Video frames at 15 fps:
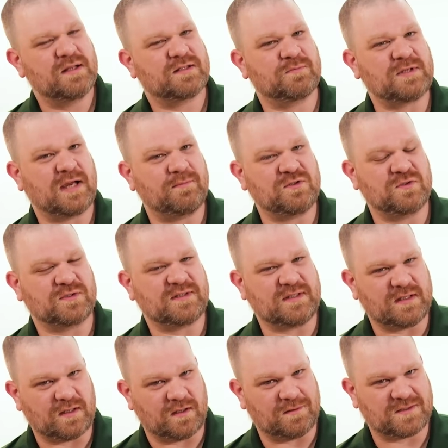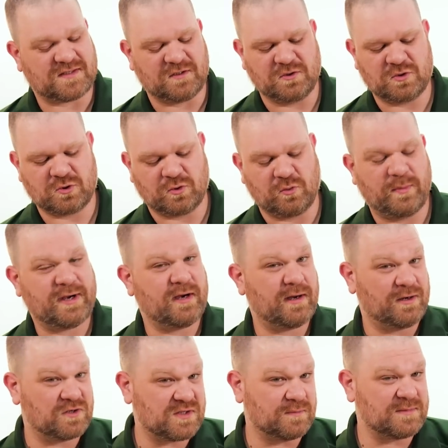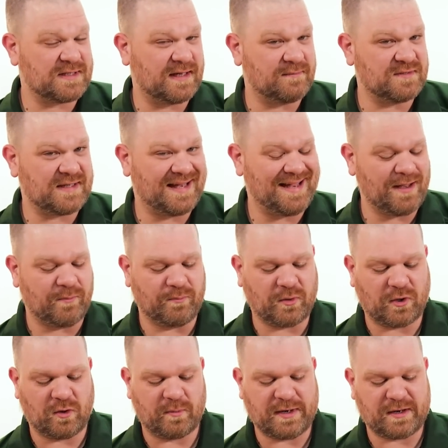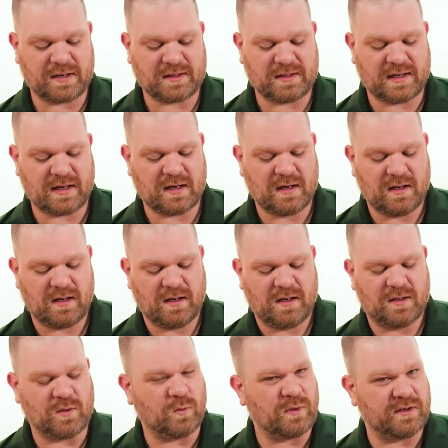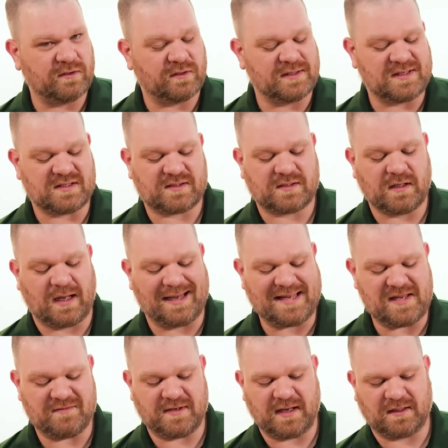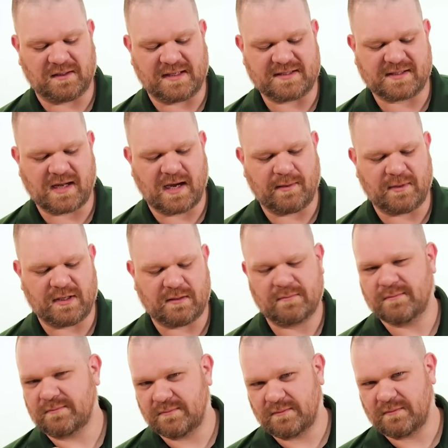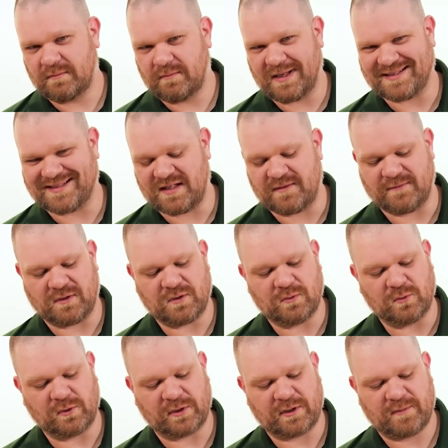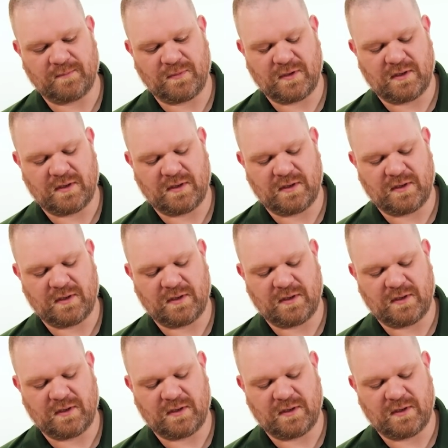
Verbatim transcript: Sometimes you'll see a cylindrical bearing or sometimes a ball bearing there. The wheel is uh, even less common makes it even cooler.